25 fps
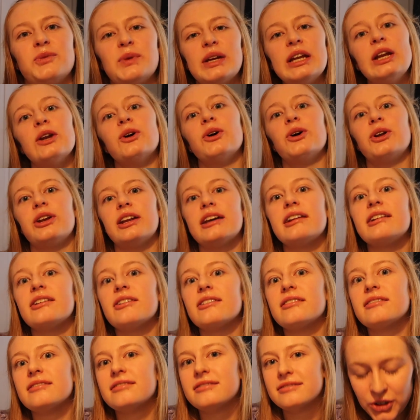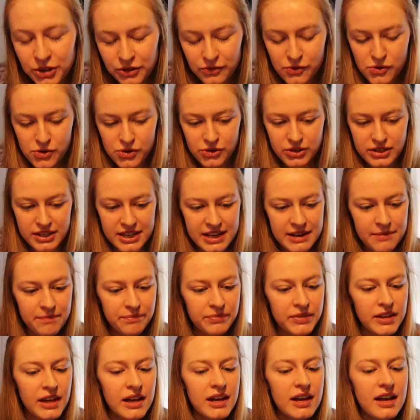we learn at university.
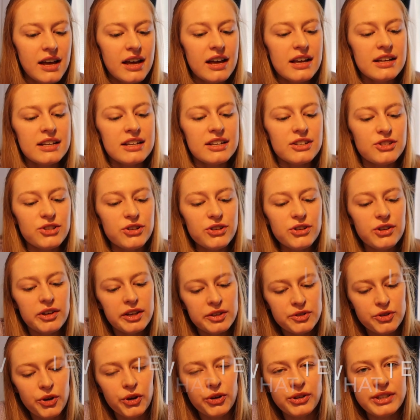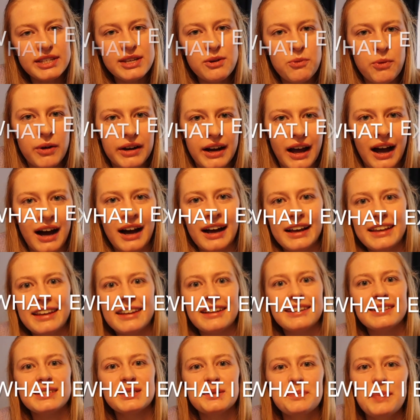So is OT what I
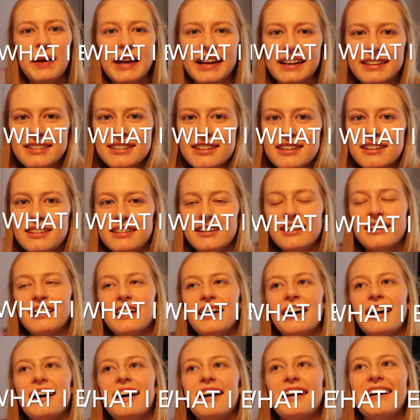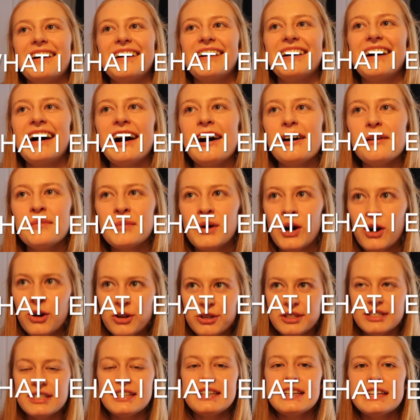expected?
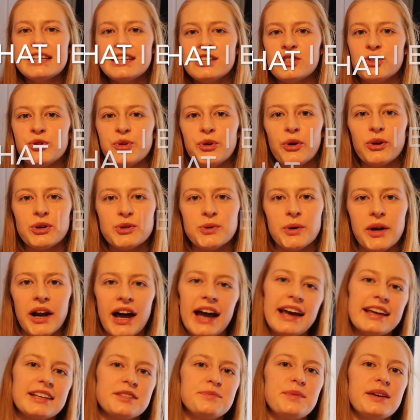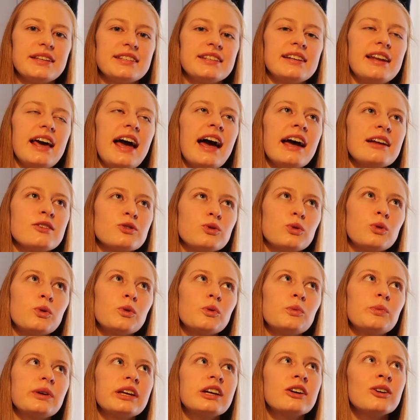OT is not what I expected at
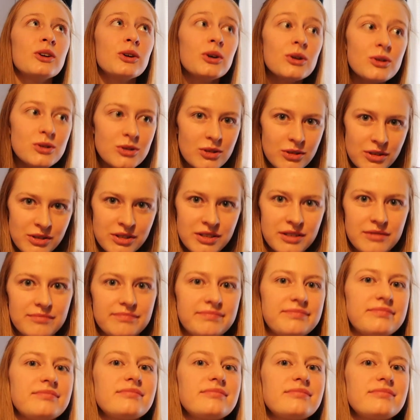all, because